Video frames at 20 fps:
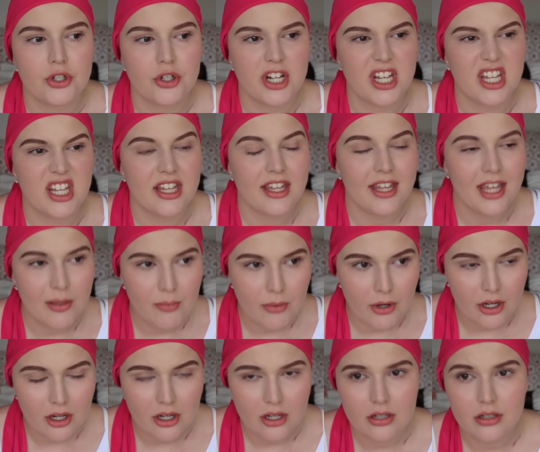during
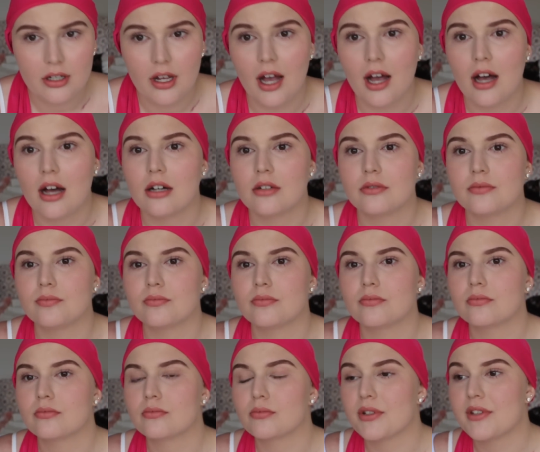
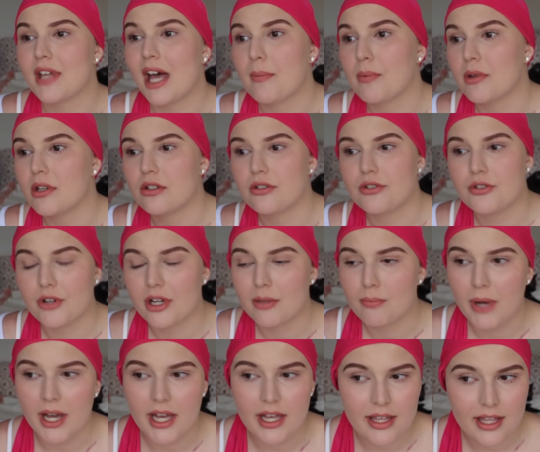chemo, what's happened during
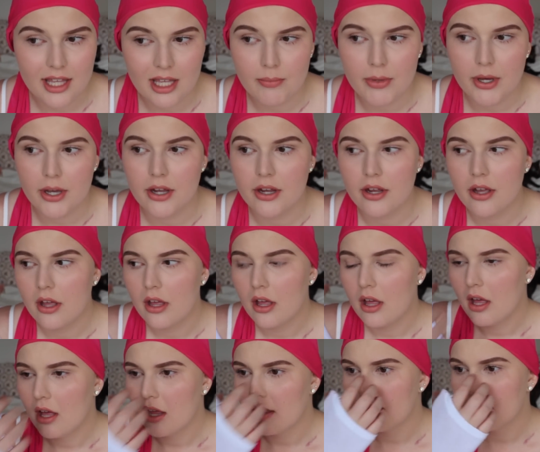my chemo,
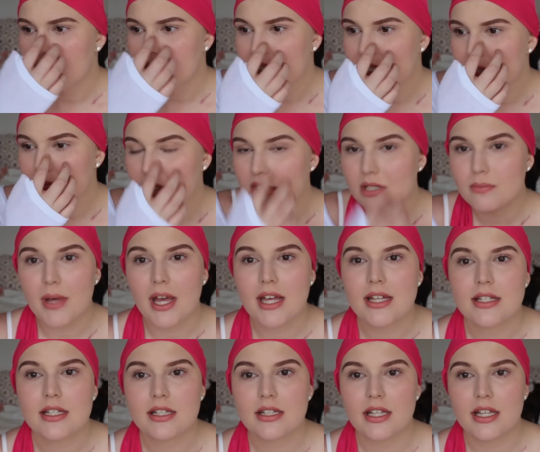this is just
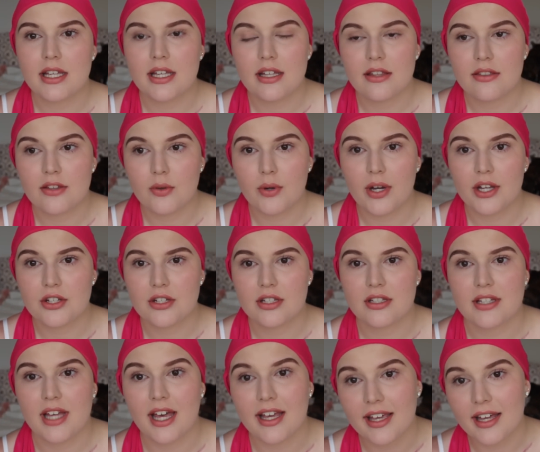basically the
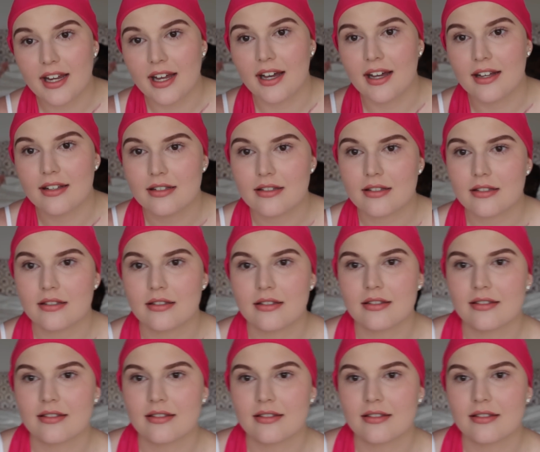questions I get asked.